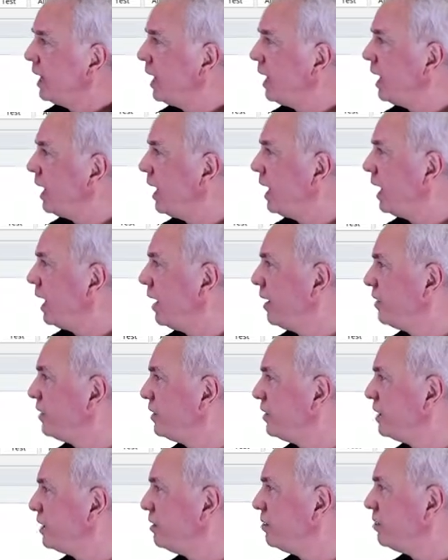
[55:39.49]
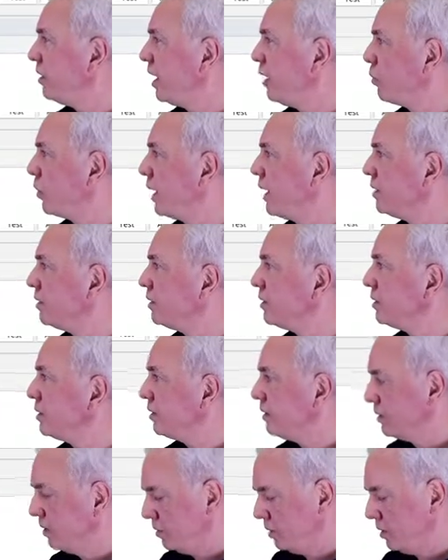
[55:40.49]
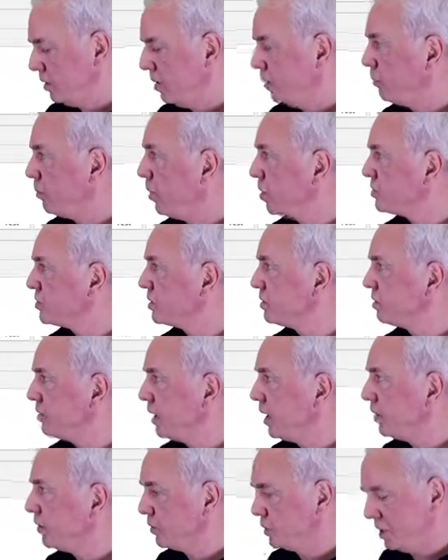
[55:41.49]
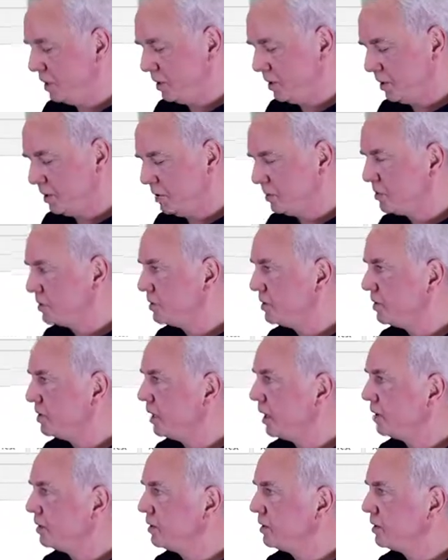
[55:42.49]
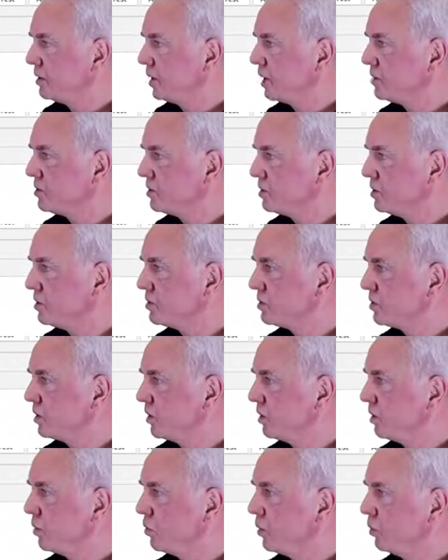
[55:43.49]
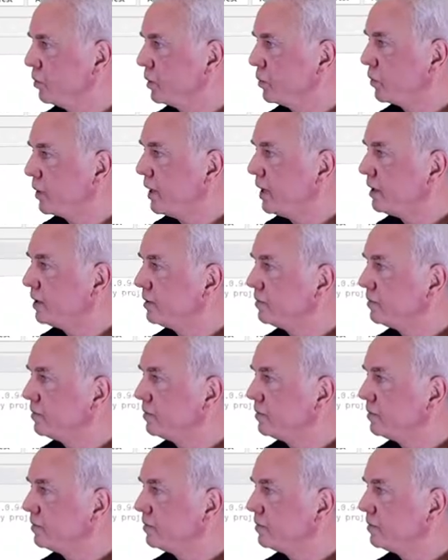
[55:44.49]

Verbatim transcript: And if I write uh, a positive value here, you see that the test is uh, will be red.